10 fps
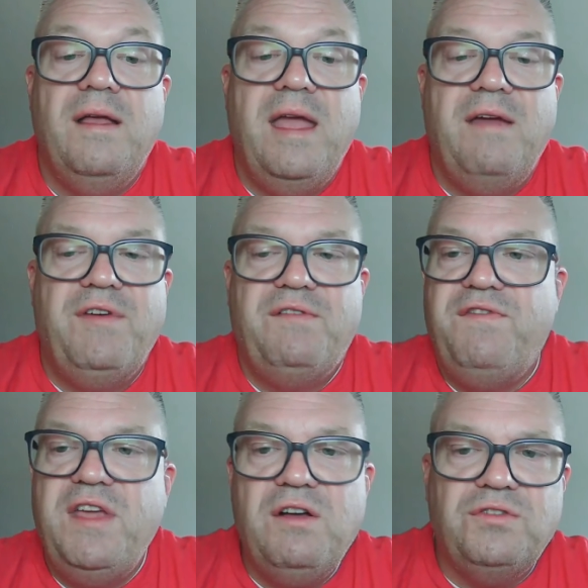if it
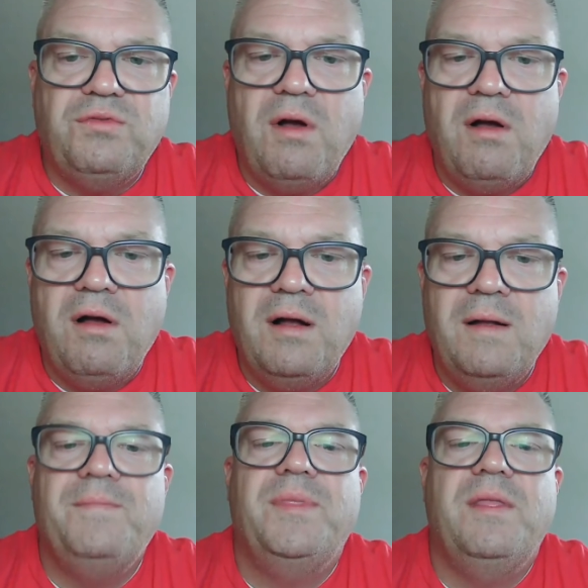feels wrong,
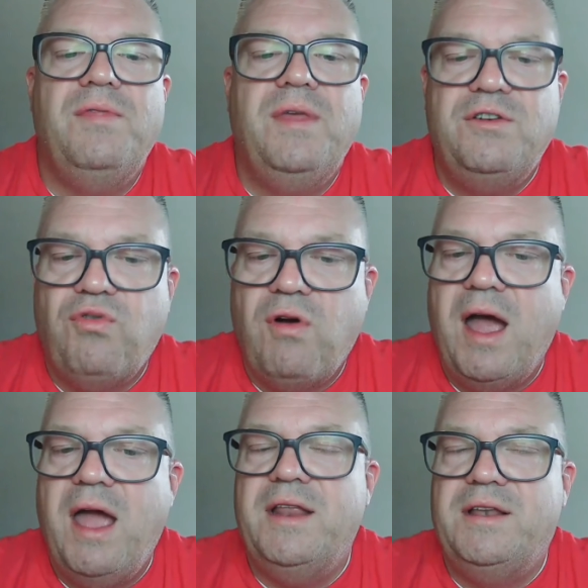then
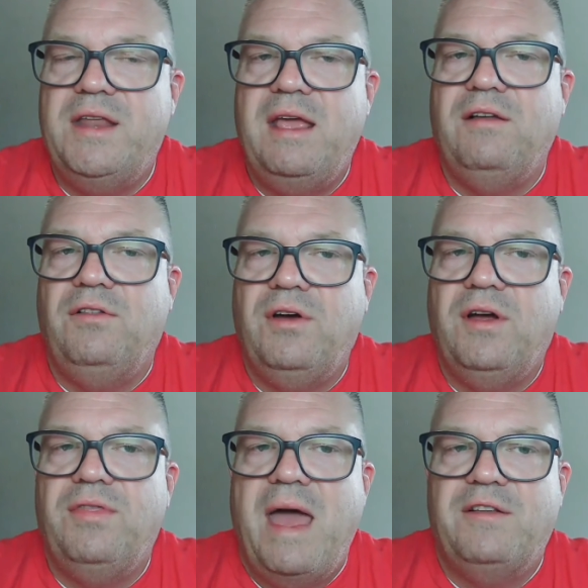try to take a
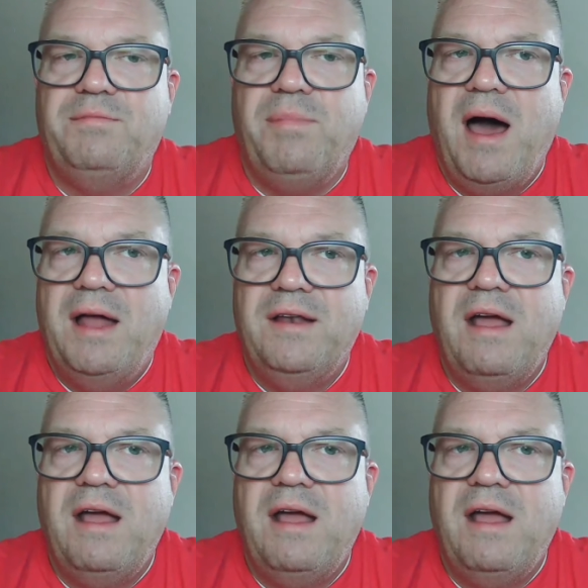look at that spot.